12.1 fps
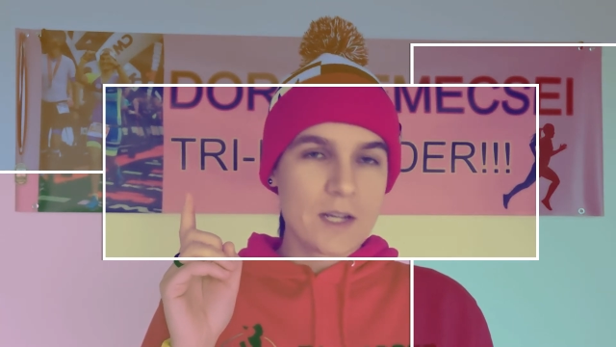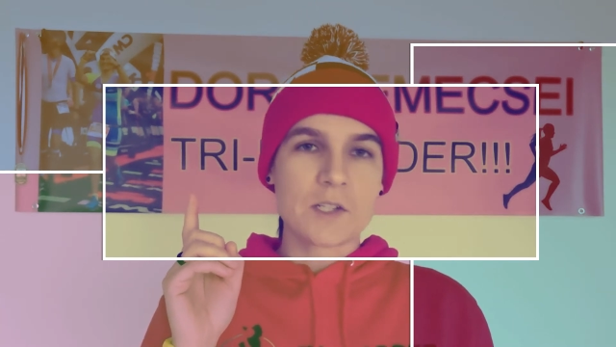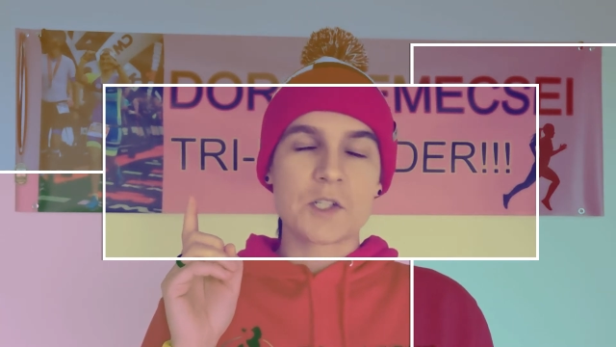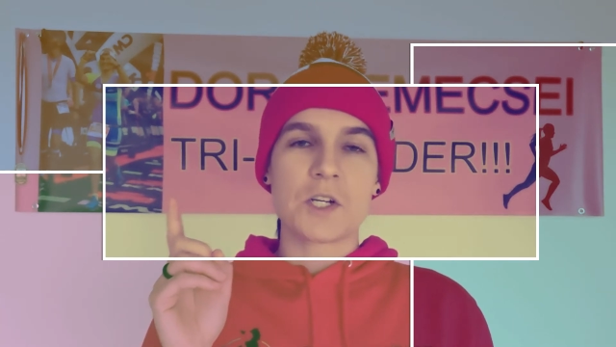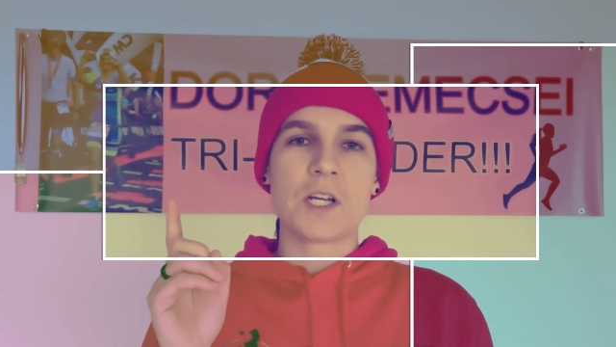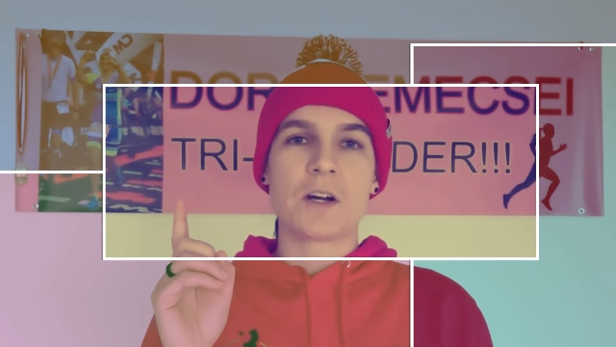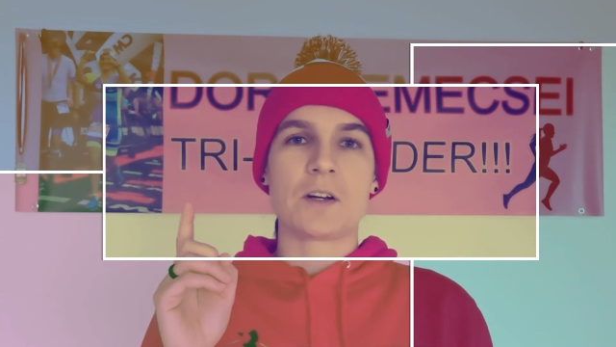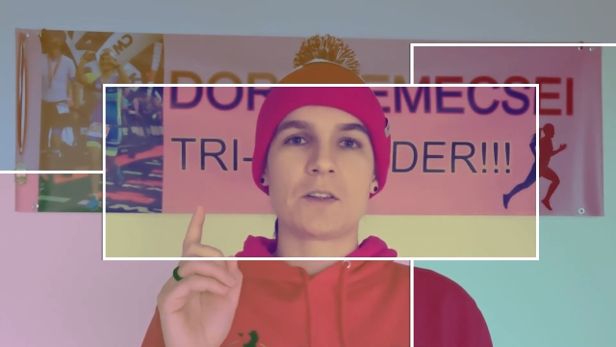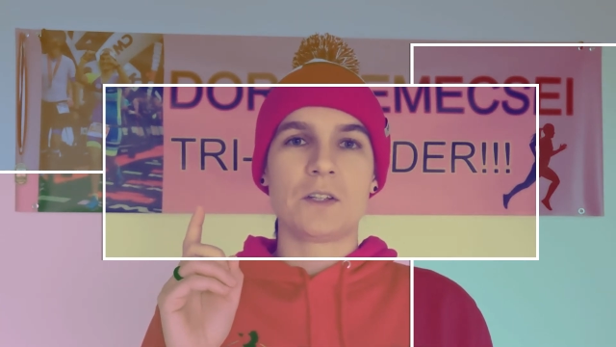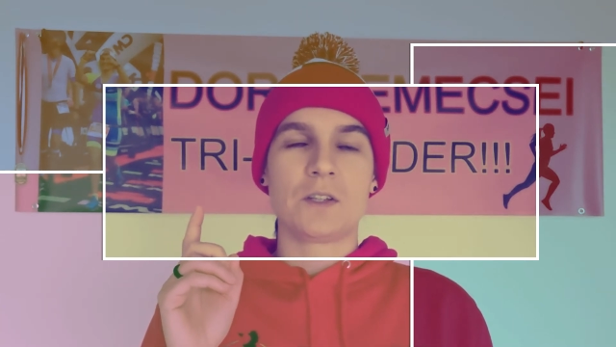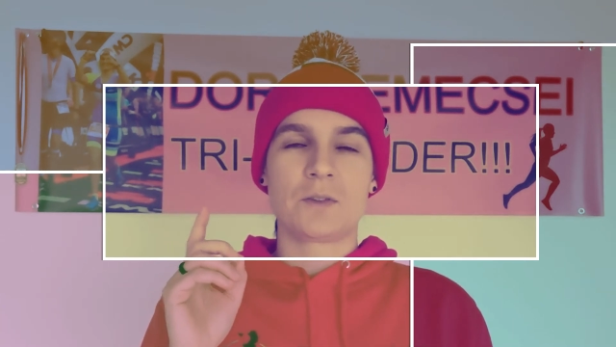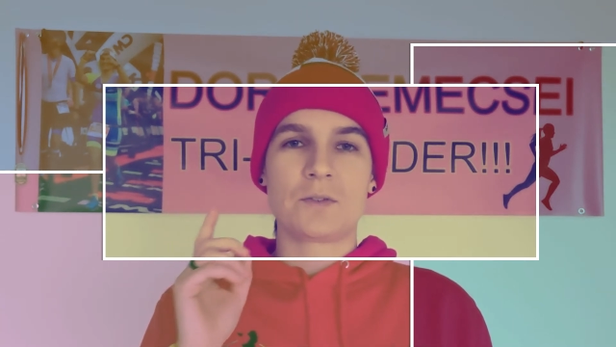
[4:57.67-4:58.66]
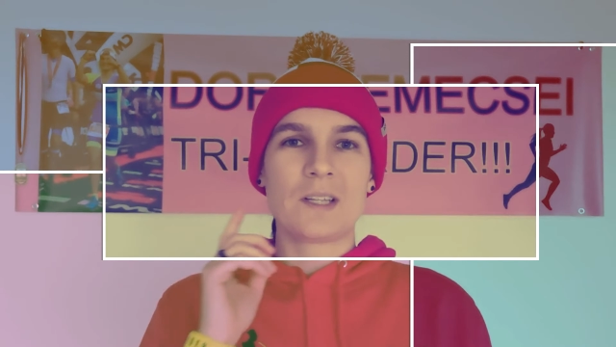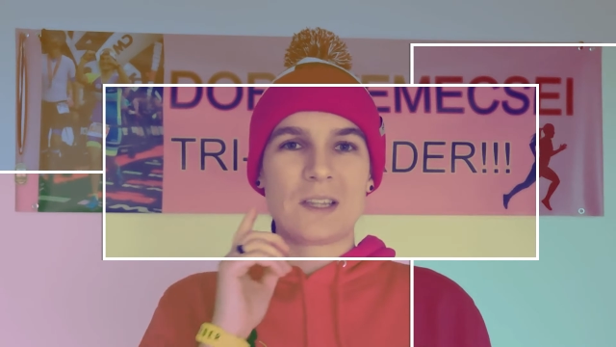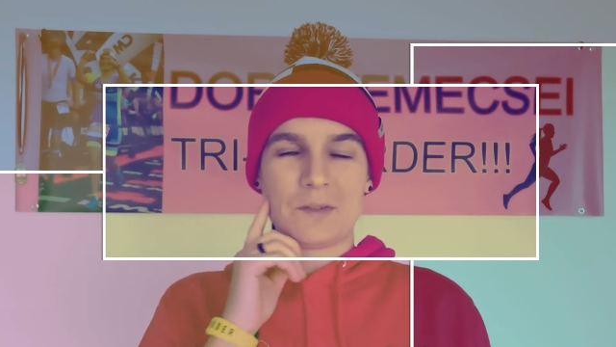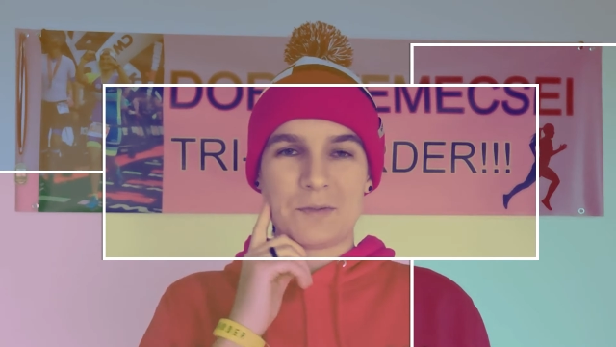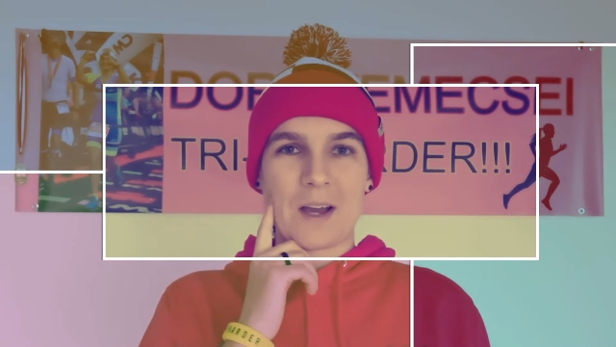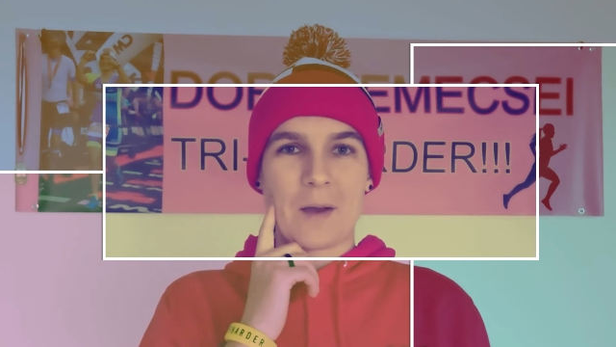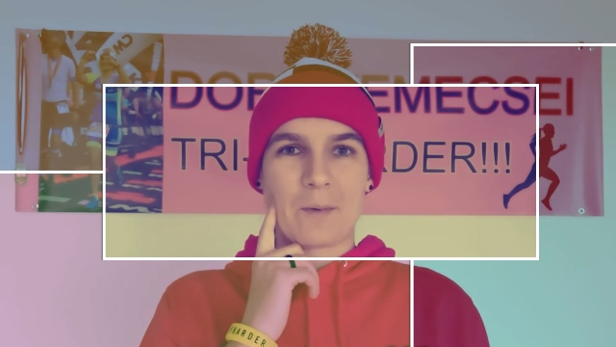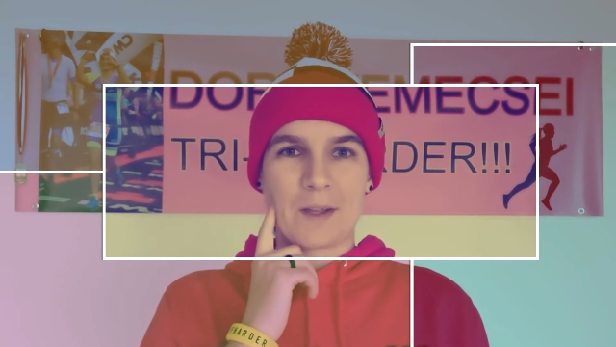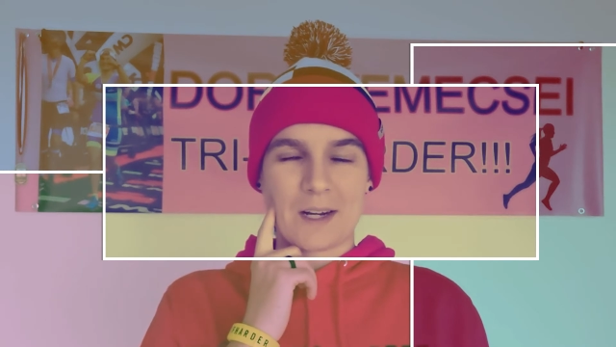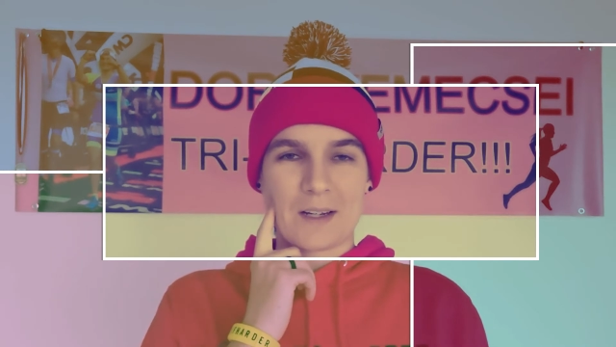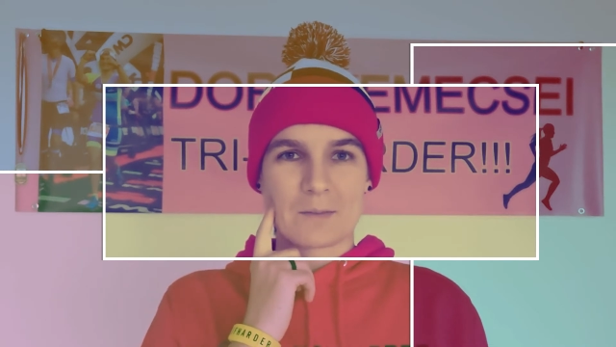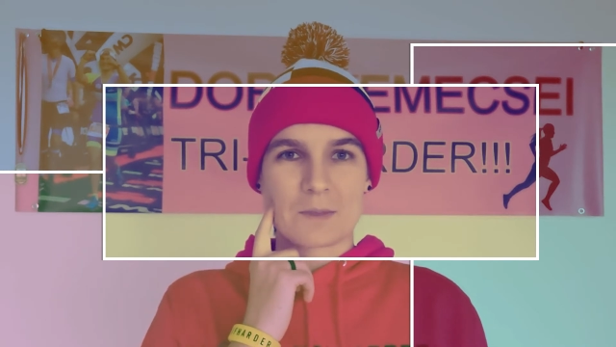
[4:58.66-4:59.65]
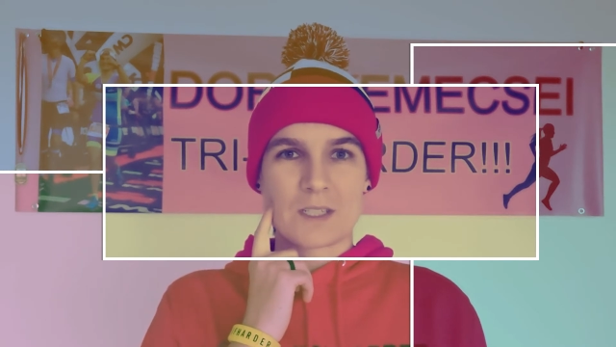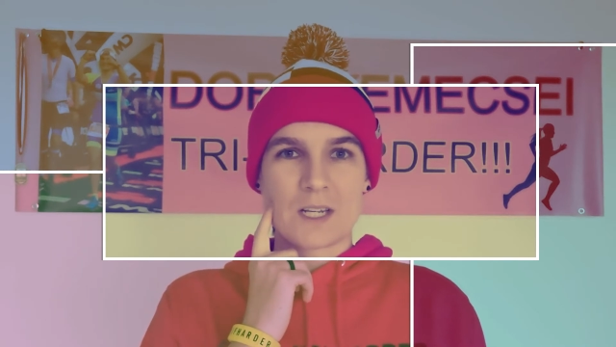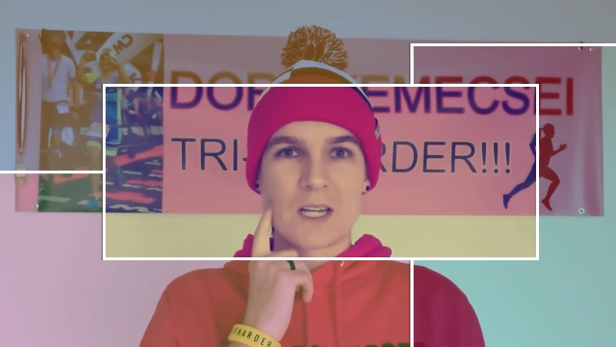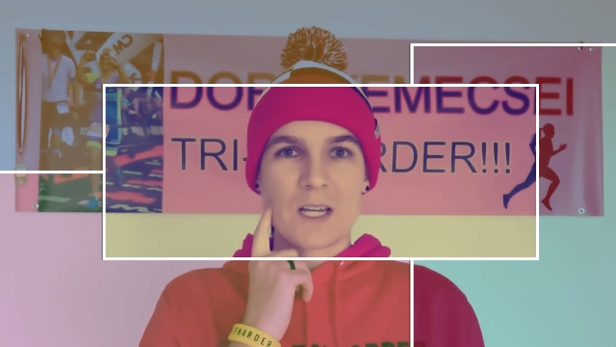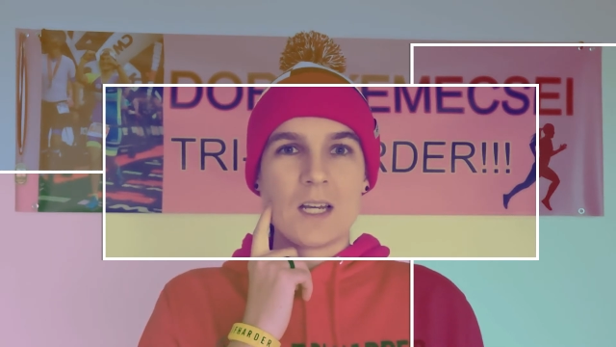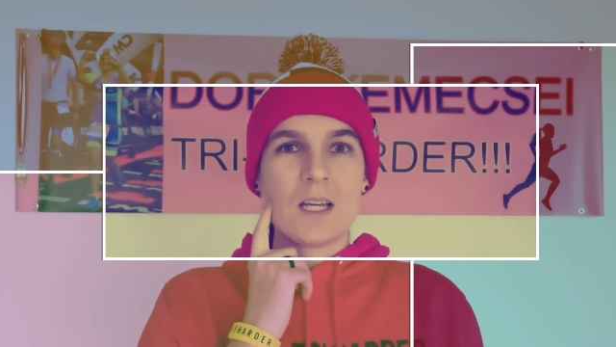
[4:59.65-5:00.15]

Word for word: 325 grams